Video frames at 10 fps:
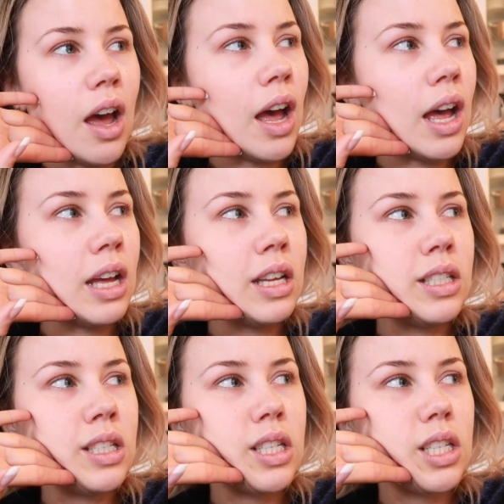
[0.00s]

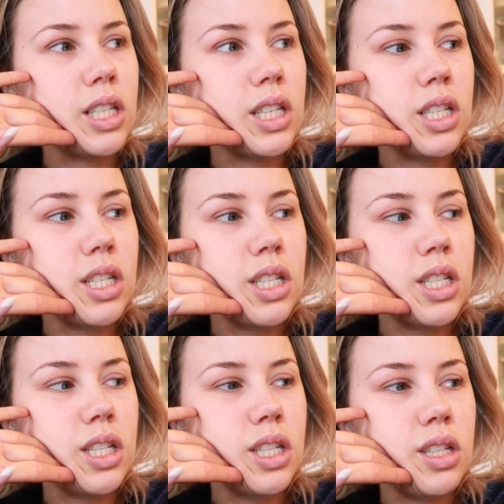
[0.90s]
And
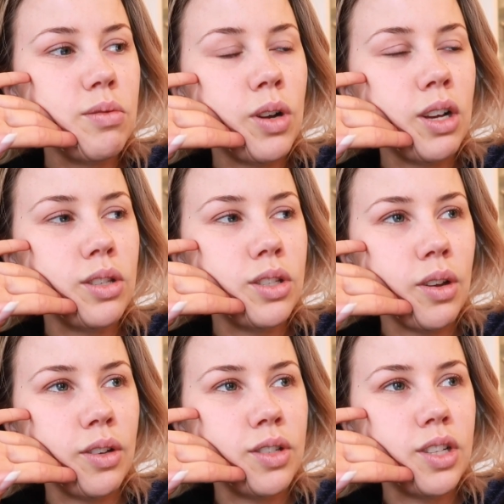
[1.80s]
what else is
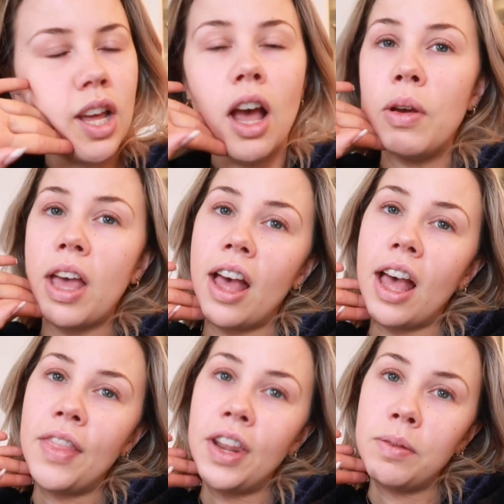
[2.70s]
going on today? Oh yeah,
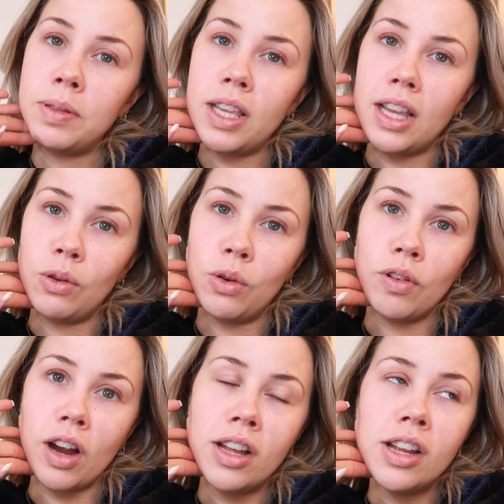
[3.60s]
and then I'm seeing
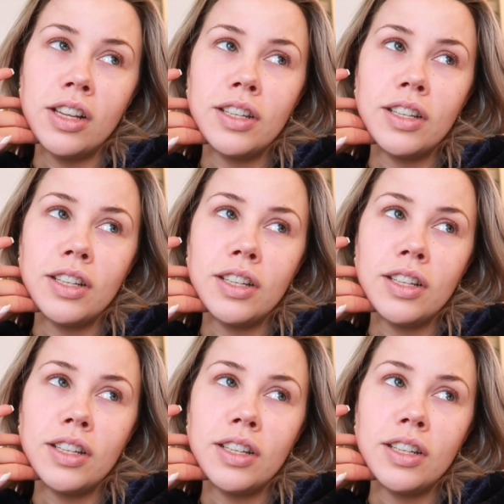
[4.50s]
Laura.